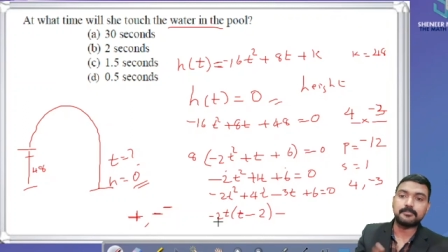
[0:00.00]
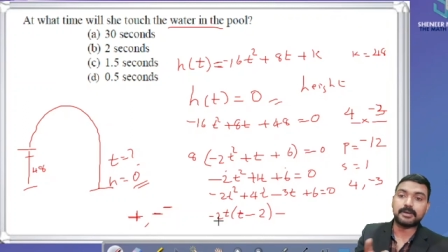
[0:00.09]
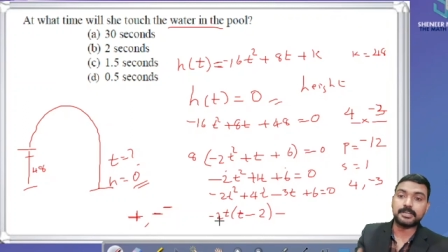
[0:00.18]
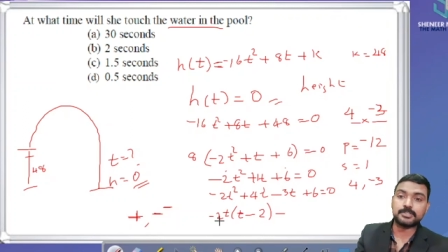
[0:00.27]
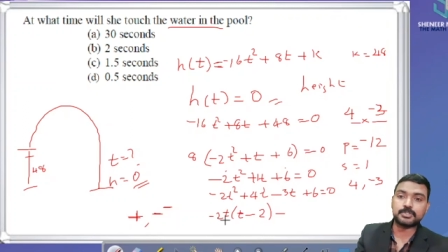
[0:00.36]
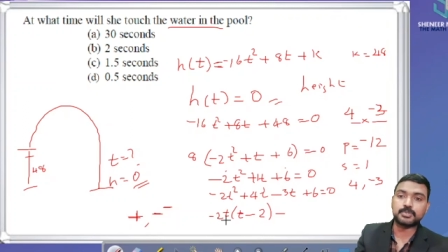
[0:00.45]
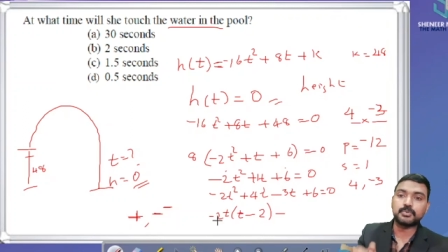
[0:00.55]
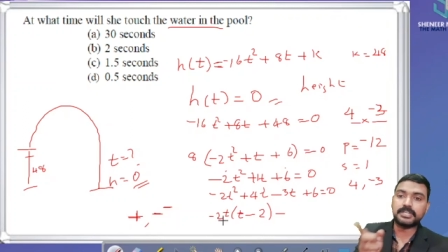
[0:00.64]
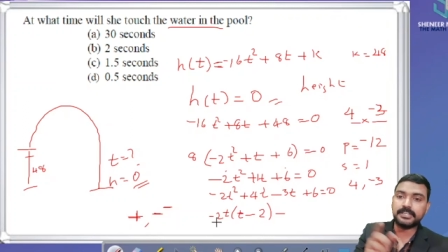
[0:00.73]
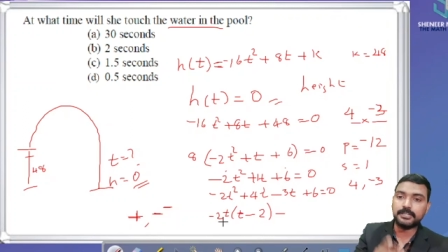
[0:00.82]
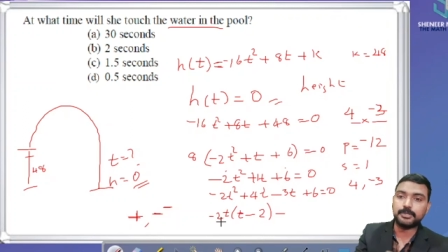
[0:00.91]
Minus
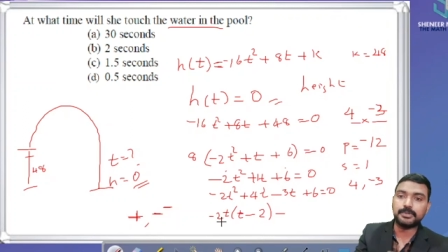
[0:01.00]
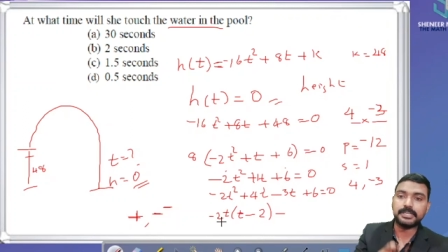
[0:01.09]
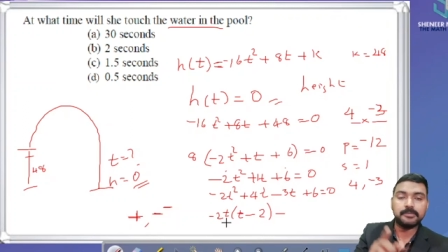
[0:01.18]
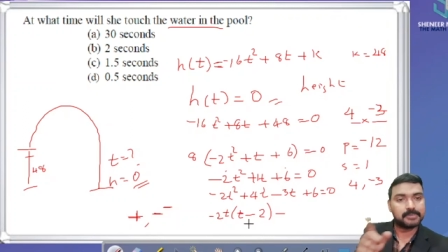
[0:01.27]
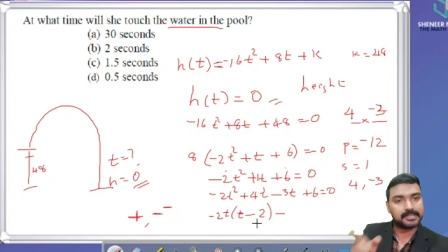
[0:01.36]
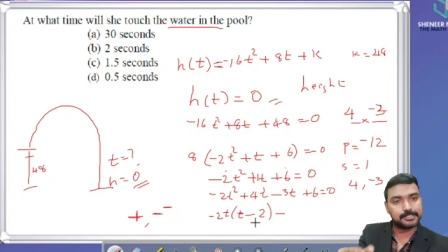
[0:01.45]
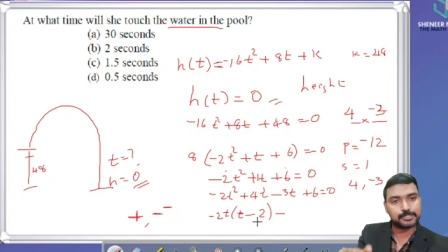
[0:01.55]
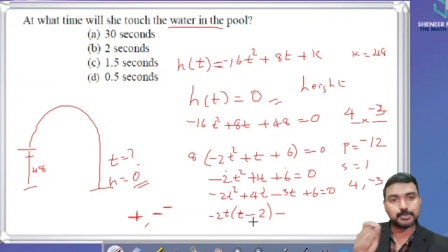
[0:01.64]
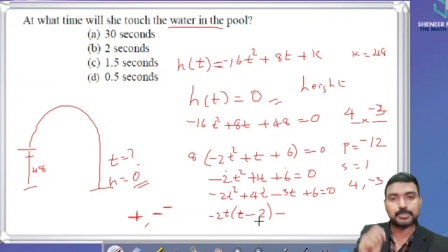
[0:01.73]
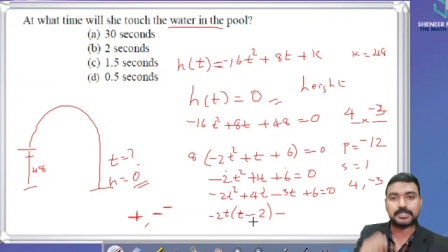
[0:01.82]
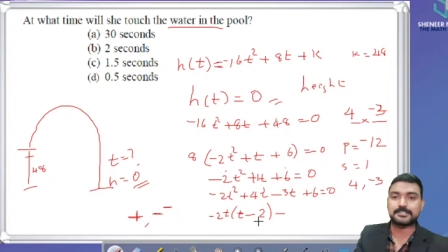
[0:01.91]
2t into t minus
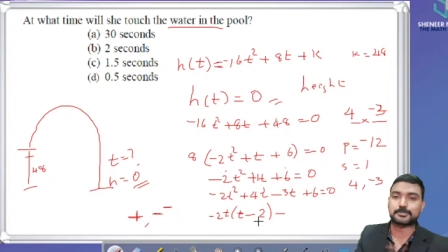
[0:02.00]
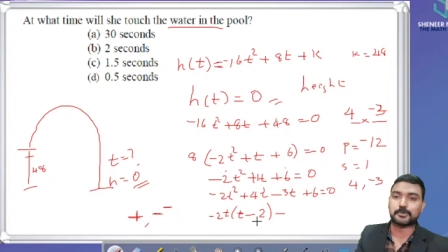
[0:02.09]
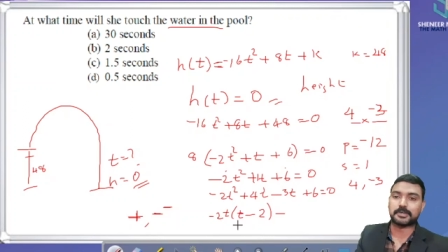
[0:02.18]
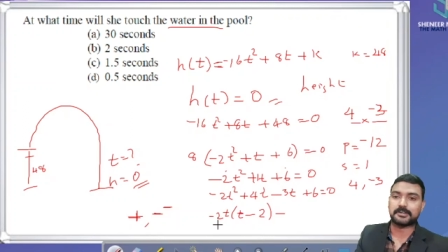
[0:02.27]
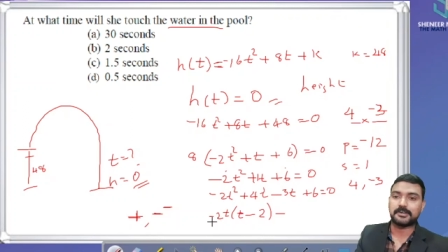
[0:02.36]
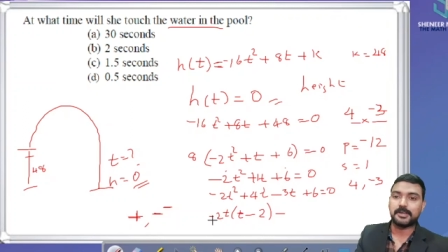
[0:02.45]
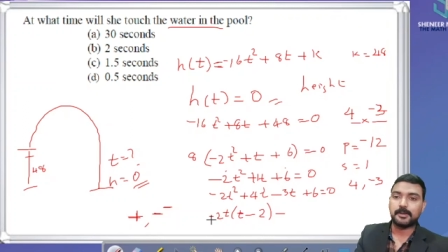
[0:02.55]
2t square.